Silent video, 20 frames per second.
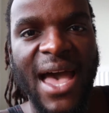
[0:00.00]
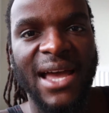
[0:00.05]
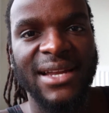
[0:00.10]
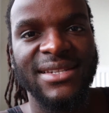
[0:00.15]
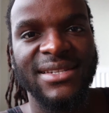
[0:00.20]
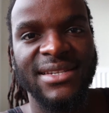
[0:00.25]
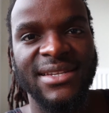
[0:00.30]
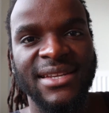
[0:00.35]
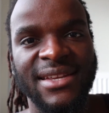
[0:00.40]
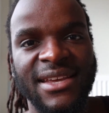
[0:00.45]

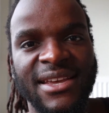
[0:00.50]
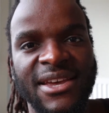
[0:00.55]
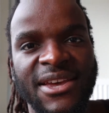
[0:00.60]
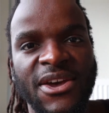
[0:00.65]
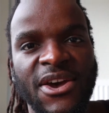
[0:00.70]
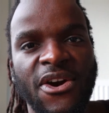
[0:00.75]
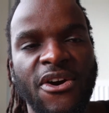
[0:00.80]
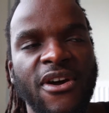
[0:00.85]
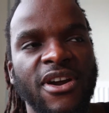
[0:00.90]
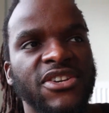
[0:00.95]
that.
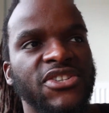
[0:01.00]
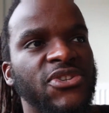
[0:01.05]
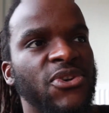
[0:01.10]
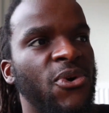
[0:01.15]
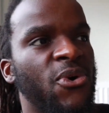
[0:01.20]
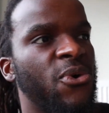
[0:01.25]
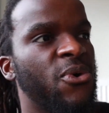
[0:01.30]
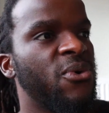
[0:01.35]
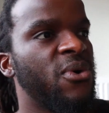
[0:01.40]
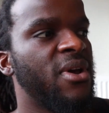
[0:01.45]
All right,
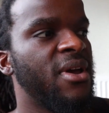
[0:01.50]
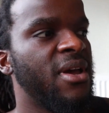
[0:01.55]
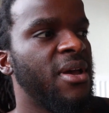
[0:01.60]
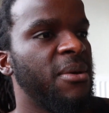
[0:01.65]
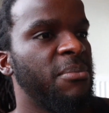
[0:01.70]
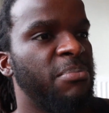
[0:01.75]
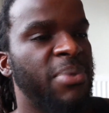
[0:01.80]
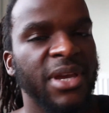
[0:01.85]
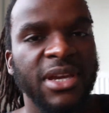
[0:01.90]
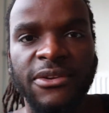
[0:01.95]
so
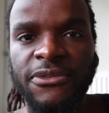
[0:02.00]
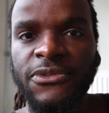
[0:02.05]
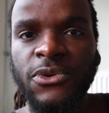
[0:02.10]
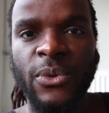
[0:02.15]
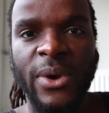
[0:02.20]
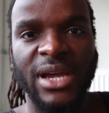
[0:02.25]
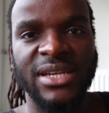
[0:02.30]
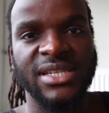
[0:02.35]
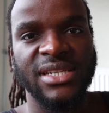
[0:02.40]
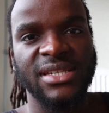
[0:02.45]
pick a
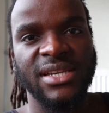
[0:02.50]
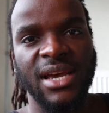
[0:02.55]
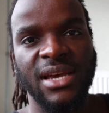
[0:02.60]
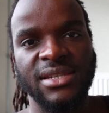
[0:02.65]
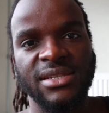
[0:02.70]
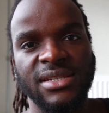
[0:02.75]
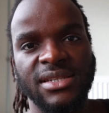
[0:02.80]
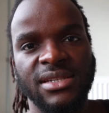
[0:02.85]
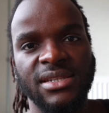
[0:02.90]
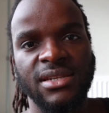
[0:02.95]
few
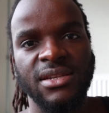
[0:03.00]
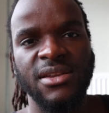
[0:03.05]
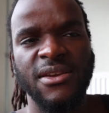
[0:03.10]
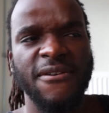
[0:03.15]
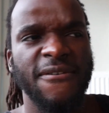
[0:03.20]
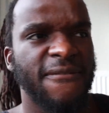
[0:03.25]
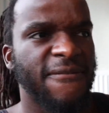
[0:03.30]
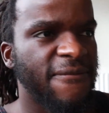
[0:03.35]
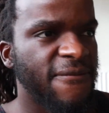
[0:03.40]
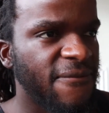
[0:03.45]
exercises,
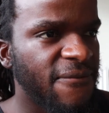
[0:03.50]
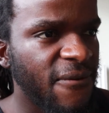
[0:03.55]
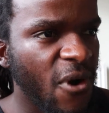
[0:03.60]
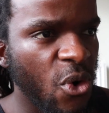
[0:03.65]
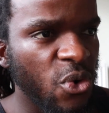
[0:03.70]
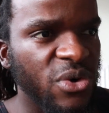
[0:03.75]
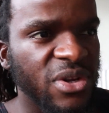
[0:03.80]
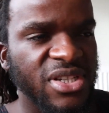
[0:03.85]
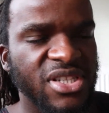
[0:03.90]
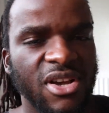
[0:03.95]

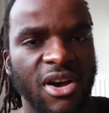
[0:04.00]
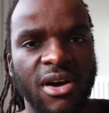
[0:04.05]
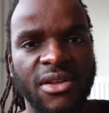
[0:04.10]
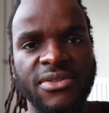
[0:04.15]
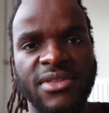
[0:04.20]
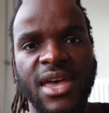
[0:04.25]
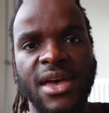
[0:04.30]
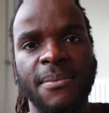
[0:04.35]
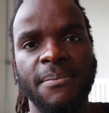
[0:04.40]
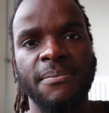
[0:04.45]
focus
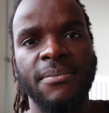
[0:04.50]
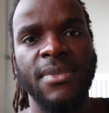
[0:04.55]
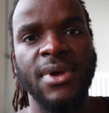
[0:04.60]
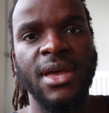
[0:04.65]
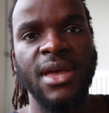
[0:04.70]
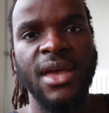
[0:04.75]
on them,